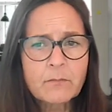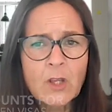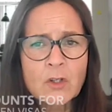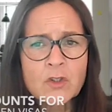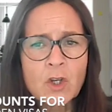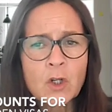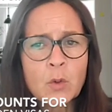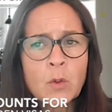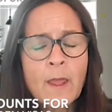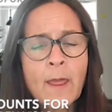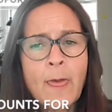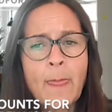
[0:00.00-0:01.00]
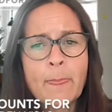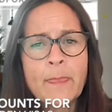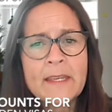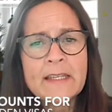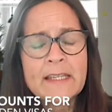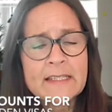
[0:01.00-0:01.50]
So
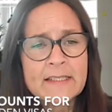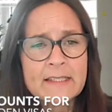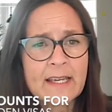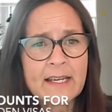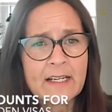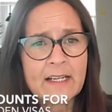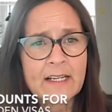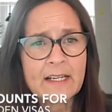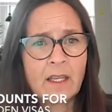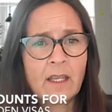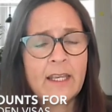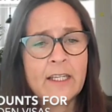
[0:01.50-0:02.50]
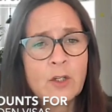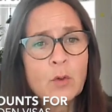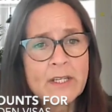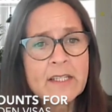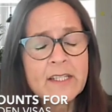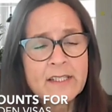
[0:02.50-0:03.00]
the index
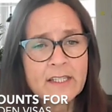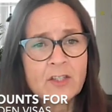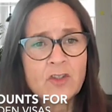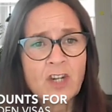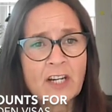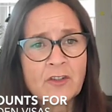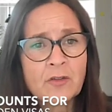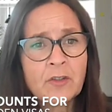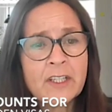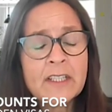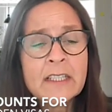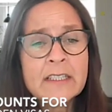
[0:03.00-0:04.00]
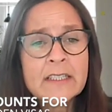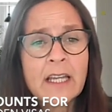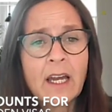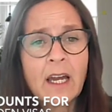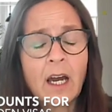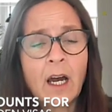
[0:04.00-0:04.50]
increased in January
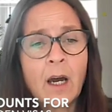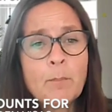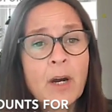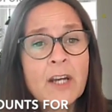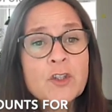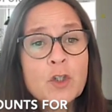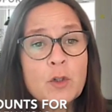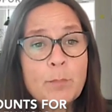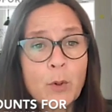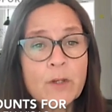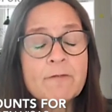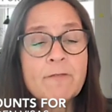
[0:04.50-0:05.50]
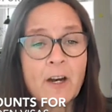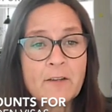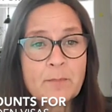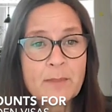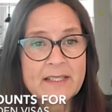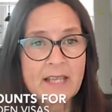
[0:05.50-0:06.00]
by
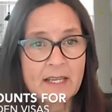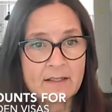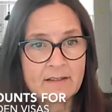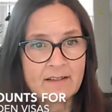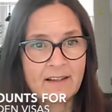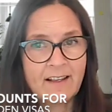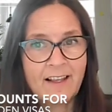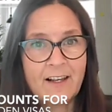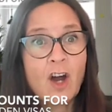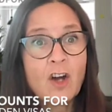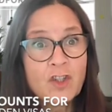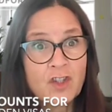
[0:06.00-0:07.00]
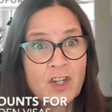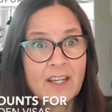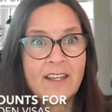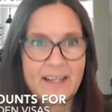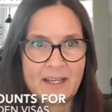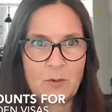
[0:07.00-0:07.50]
2.5%. Last
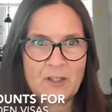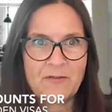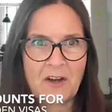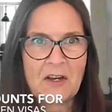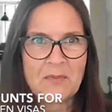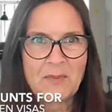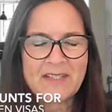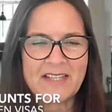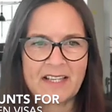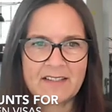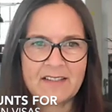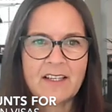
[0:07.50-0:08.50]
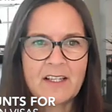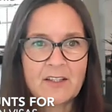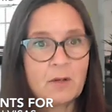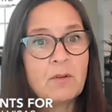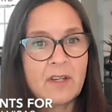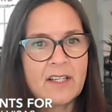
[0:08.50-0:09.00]
year it was 5%. Wow.
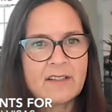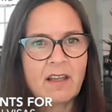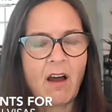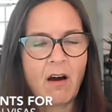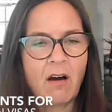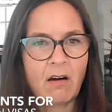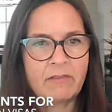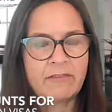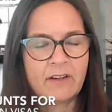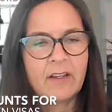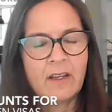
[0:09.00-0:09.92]
So it's half.